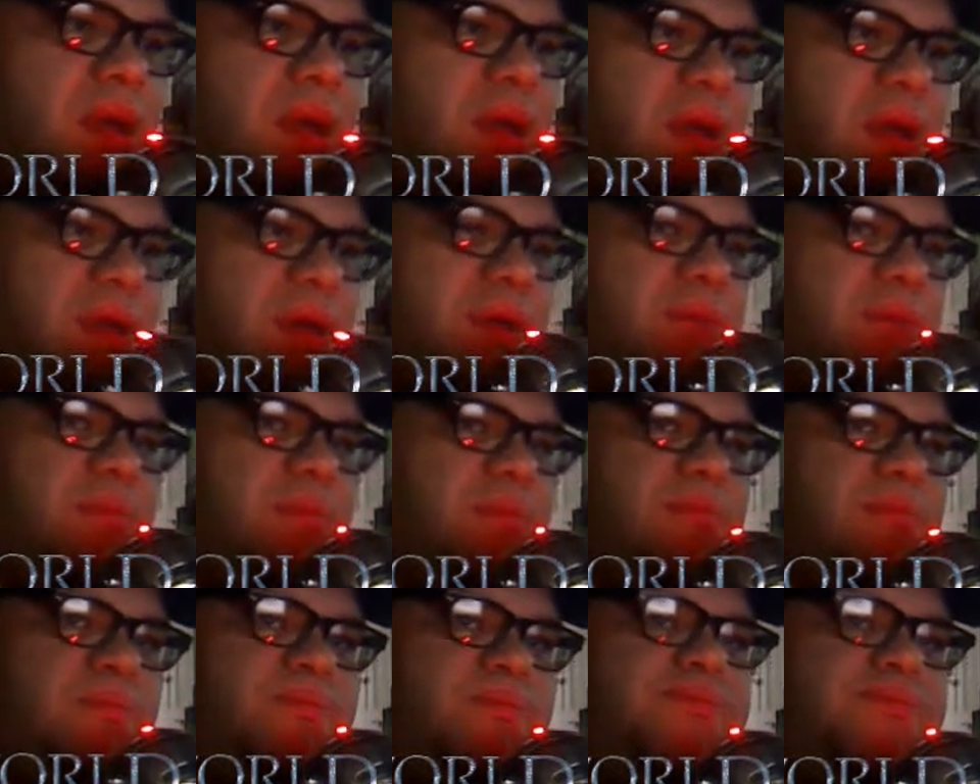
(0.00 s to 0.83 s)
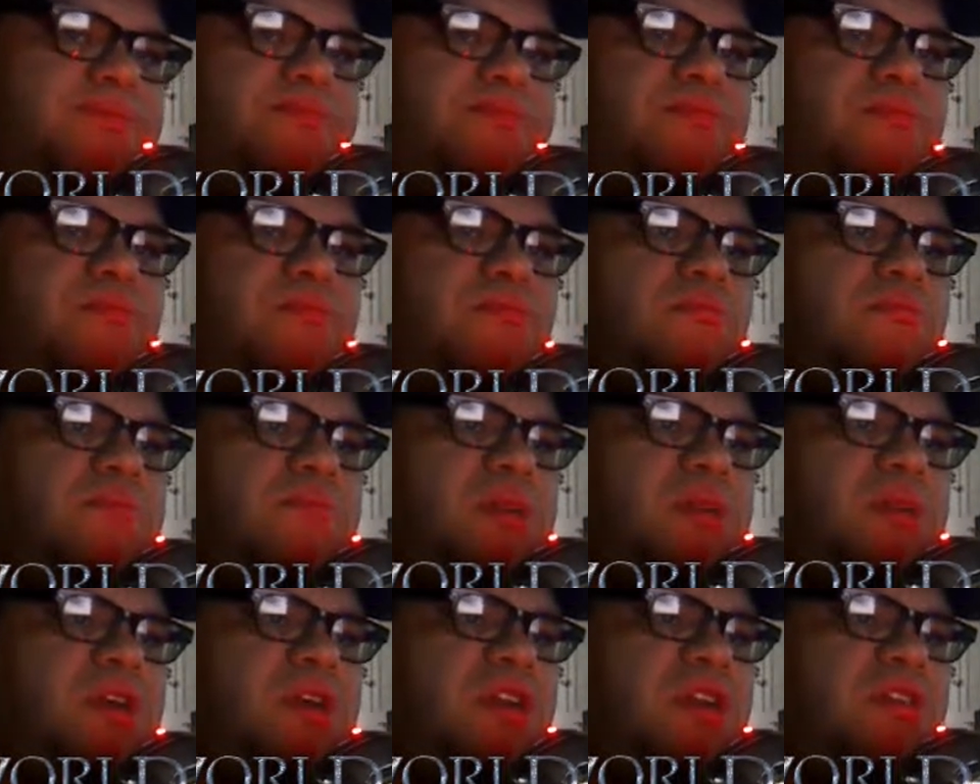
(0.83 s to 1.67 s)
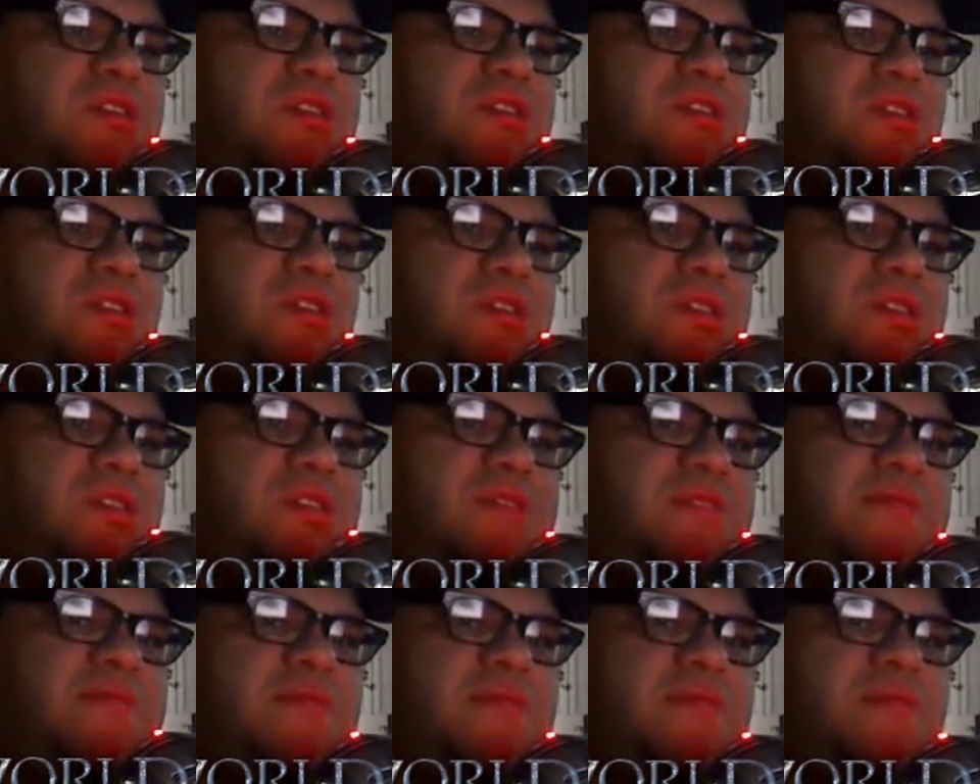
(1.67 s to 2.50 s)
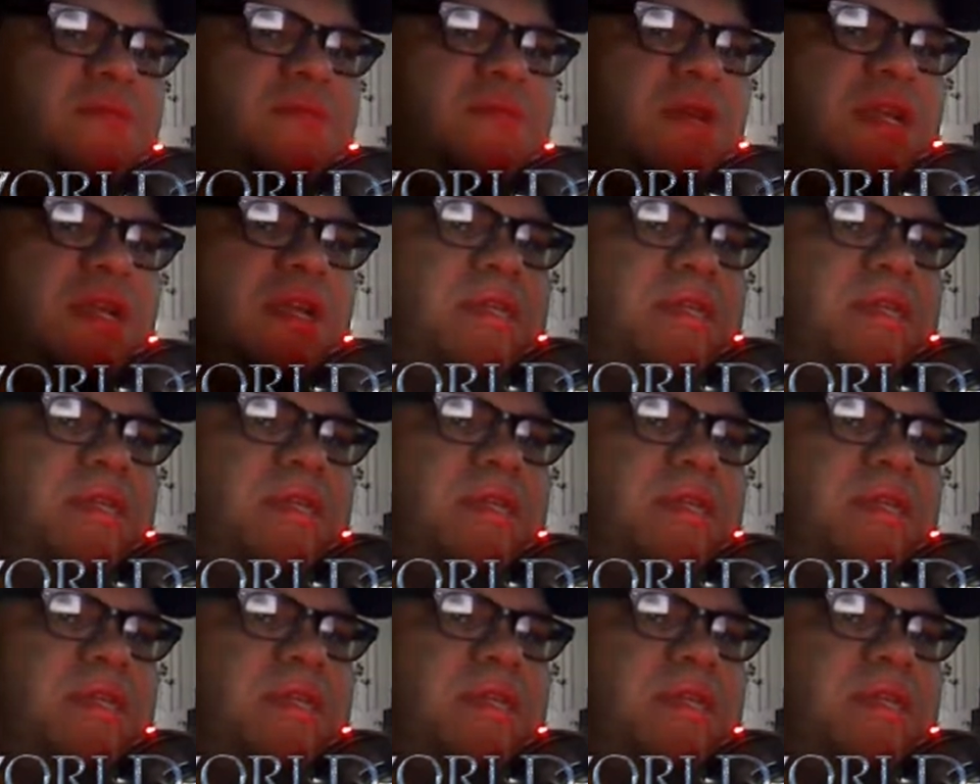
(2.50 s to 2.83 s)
But all in all, this film